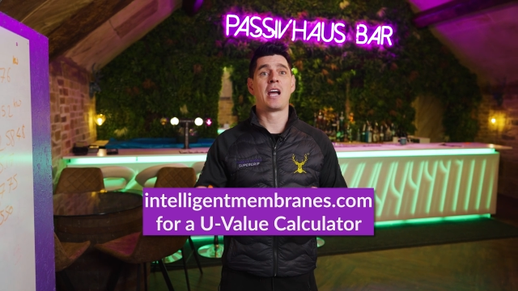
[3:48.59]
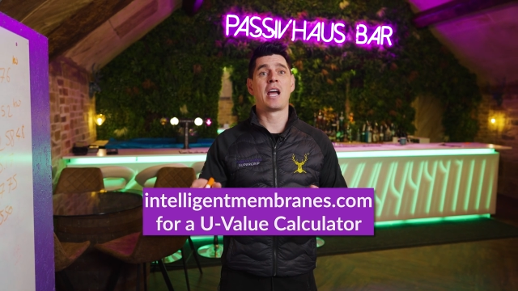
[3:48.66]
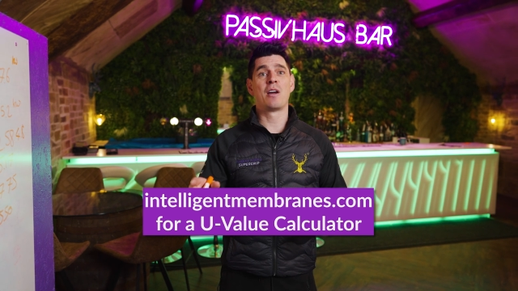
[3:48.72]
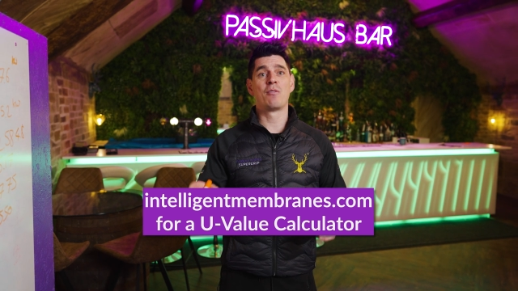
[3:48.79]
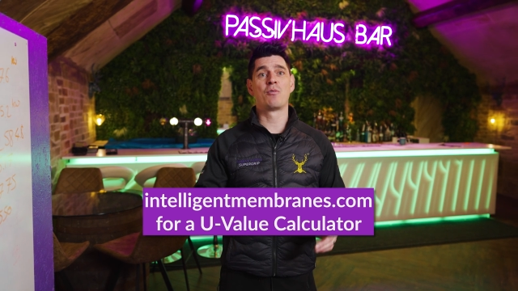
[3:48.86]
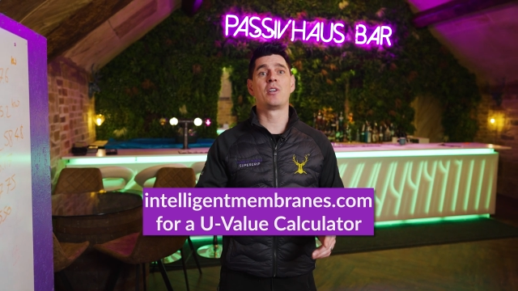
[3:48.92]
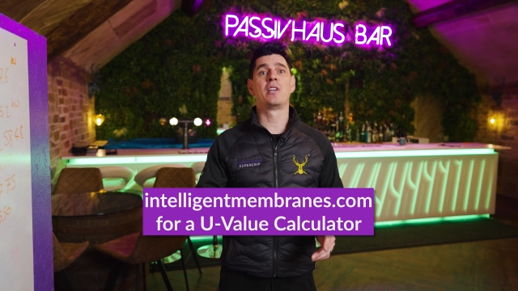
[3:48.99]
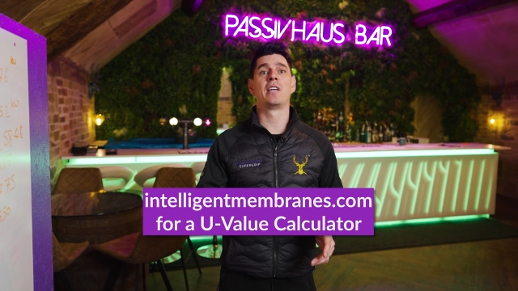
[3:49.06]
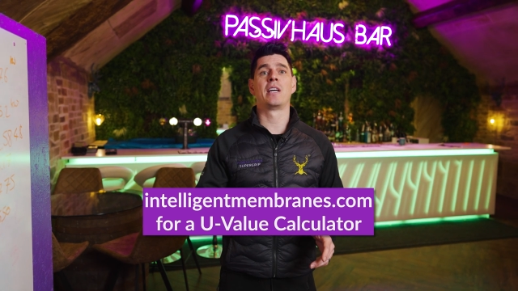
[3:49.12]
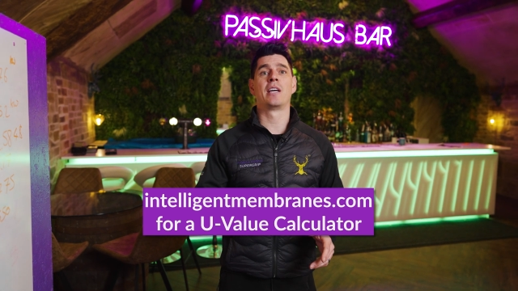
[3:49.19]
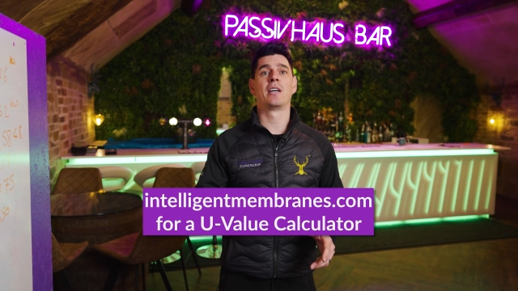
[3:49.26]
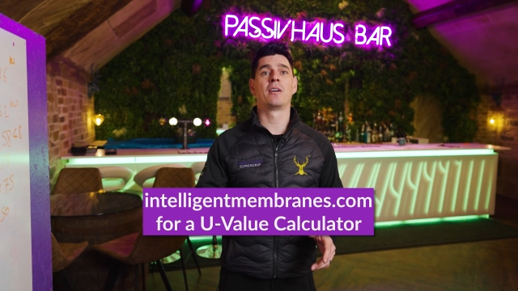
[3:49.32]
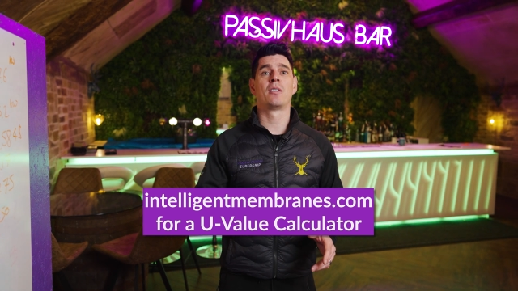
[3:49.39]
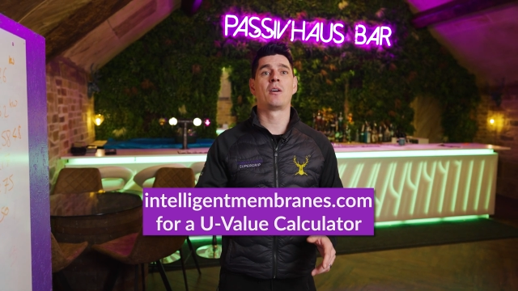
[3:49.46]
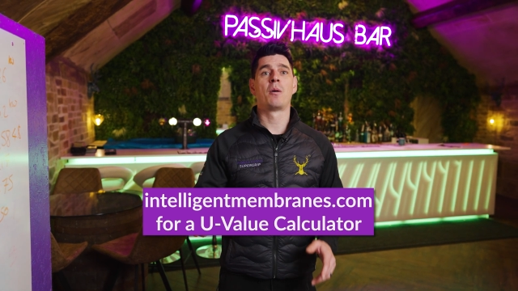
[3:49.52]
every
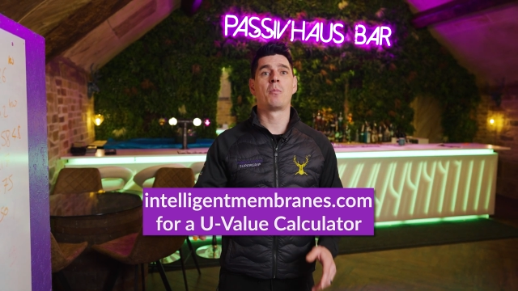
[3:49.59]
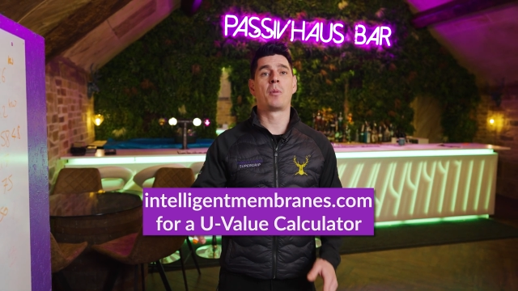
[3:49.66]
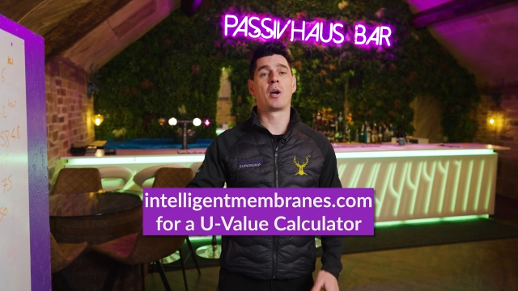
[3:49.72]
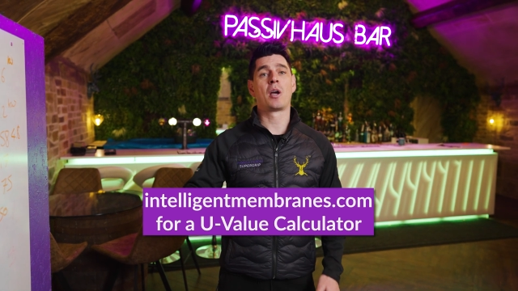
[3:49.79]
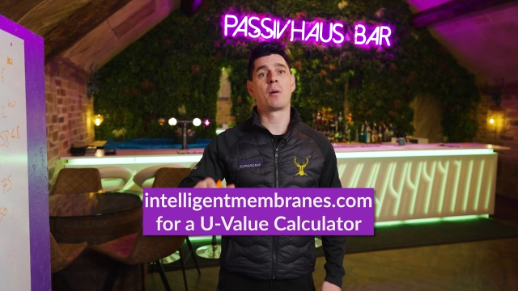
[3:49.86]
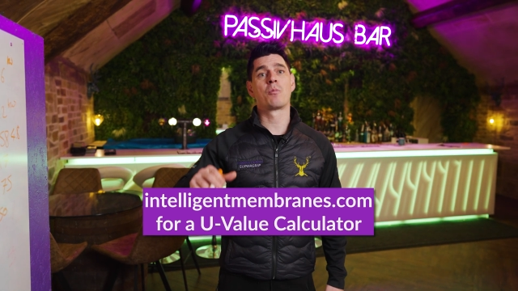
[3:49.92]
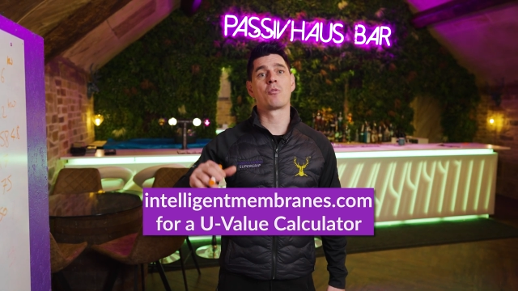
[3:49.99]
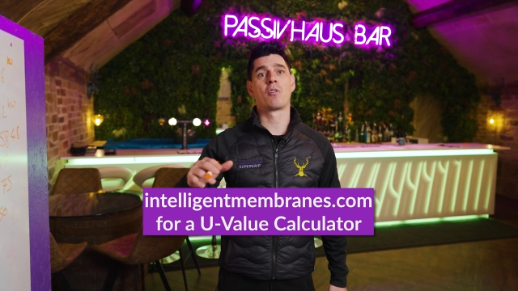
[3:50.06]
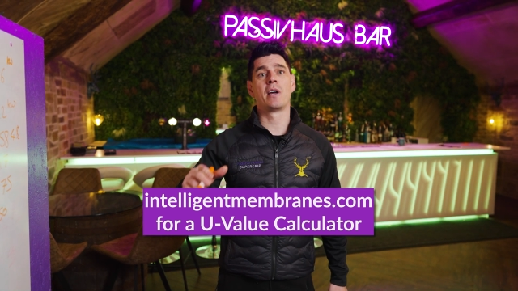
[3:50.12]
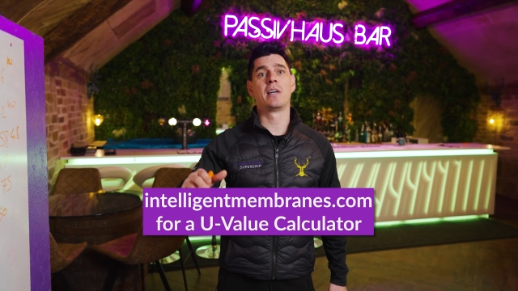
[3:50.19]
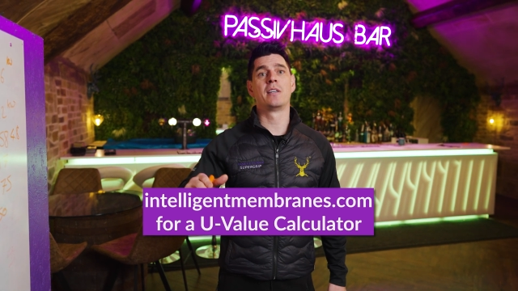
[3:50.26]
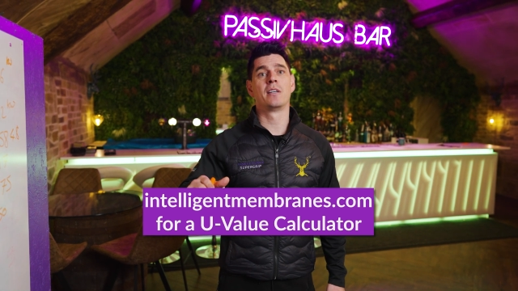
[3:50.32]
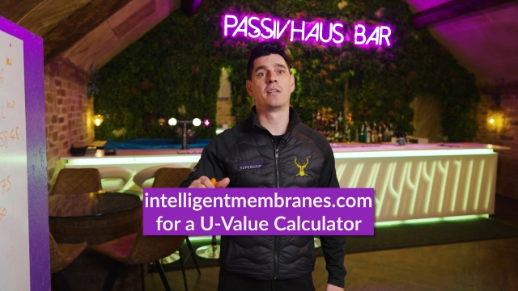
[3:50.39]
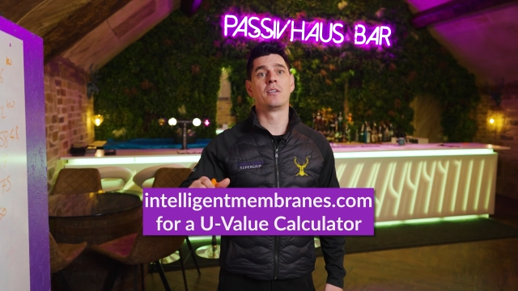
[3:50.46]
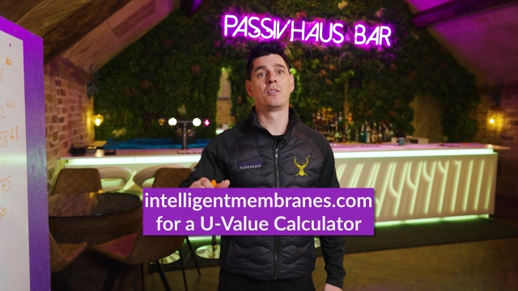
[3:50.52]
year by
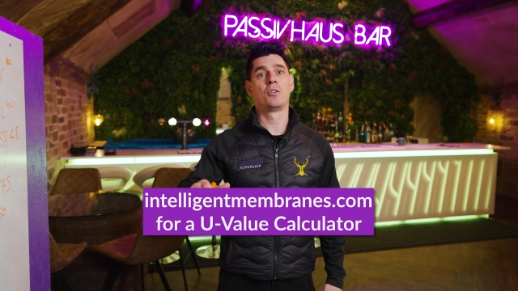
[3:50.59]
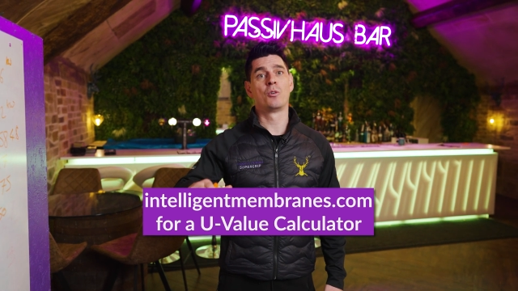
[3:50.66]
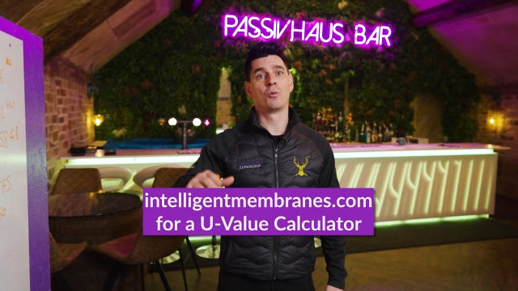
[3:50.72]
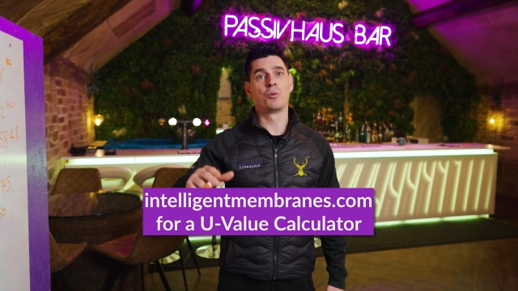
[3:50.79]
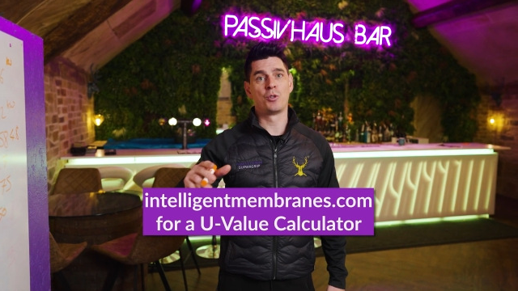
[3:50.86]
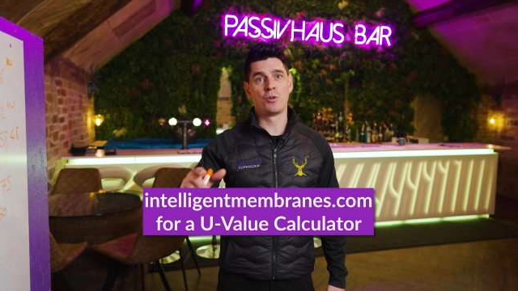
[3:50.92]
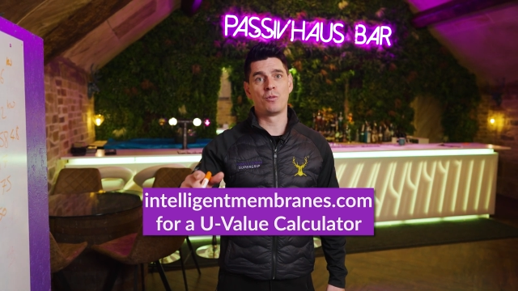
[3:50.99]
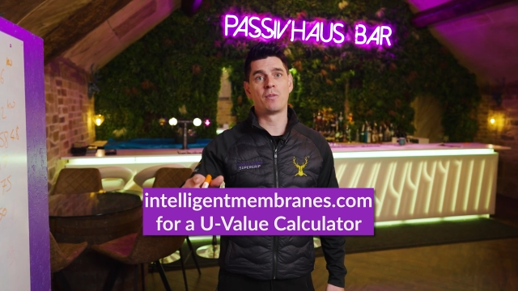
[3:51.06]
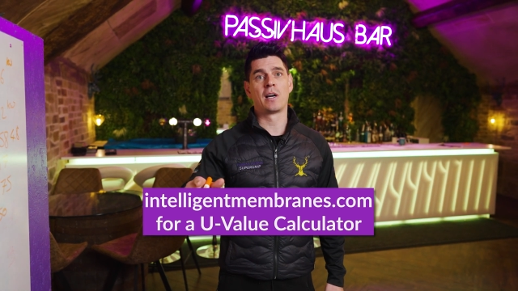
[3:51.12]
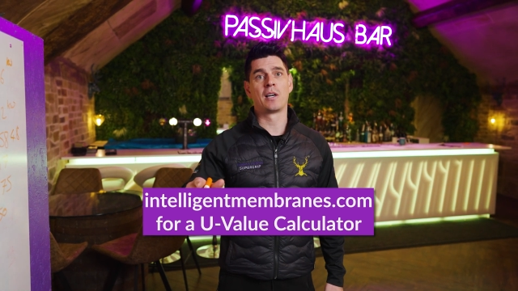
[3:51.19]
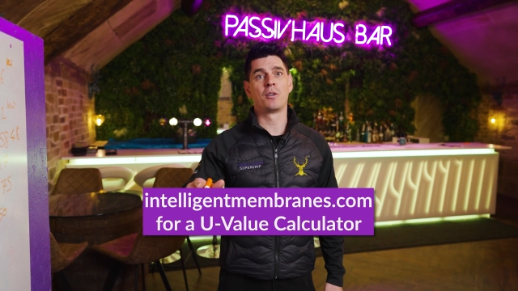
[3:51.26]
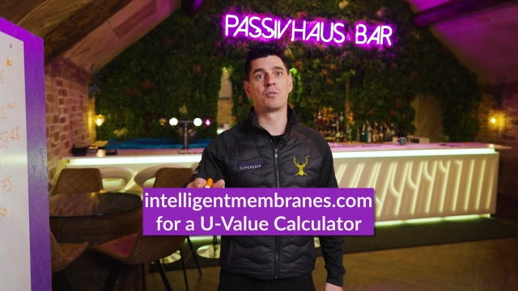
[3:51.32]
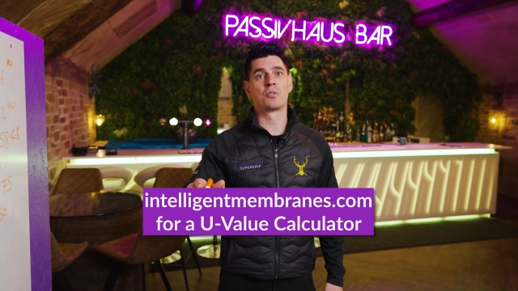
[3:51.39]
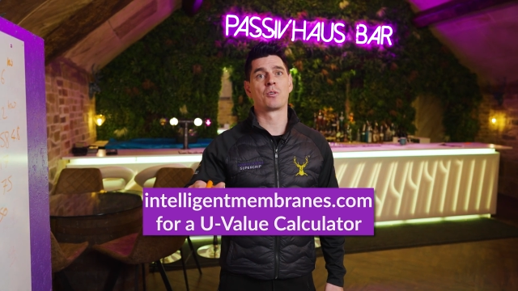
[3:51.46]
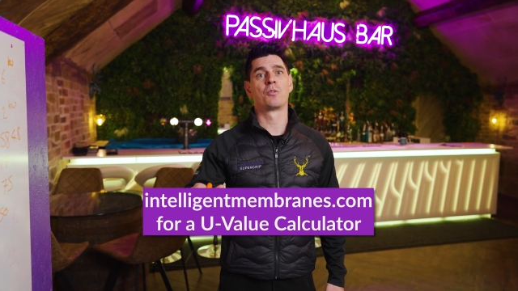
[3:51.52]
upgrading your U
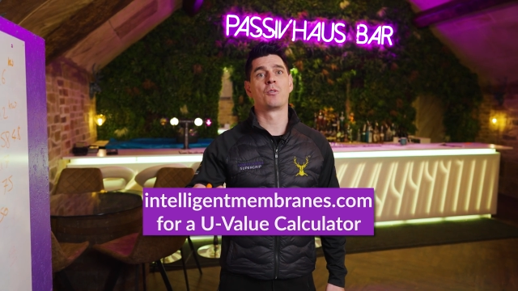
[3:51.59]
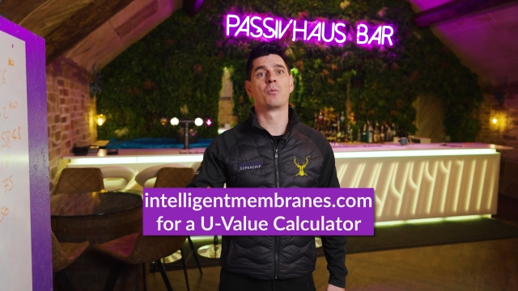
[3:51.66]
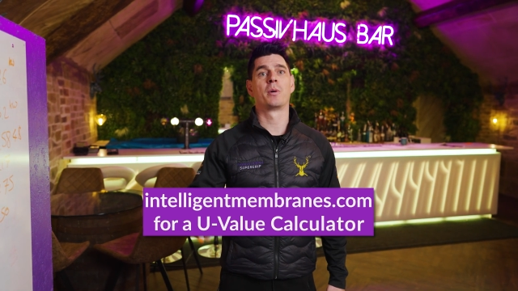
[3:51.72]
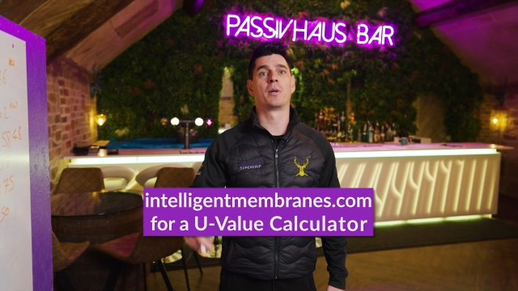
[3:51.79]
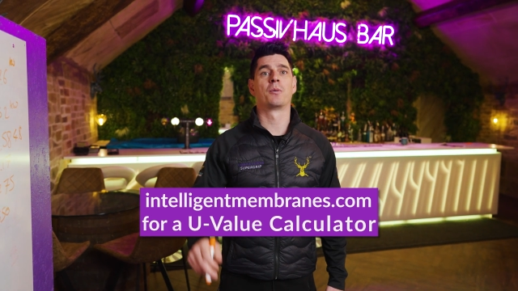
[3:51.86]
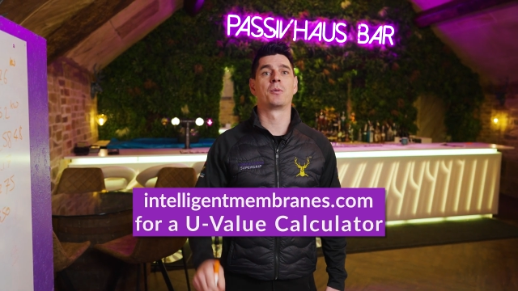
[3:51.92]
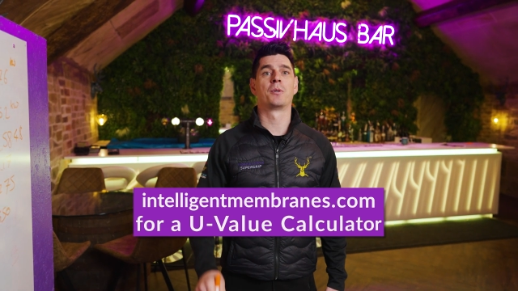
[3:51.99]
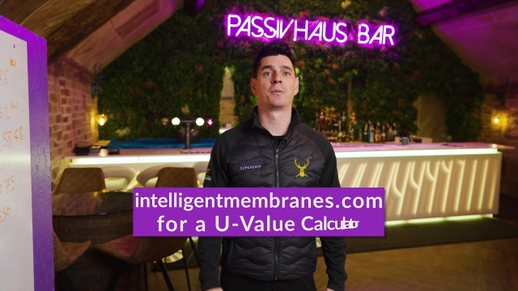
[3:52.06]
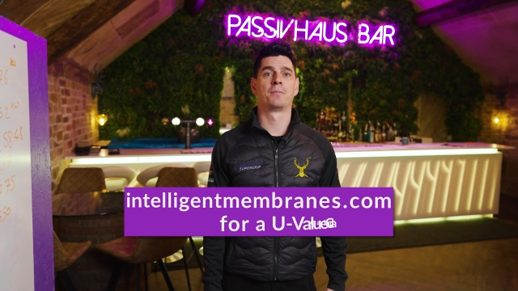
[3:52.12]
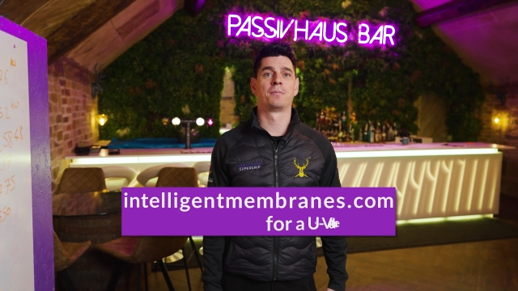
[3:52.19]
values on your build.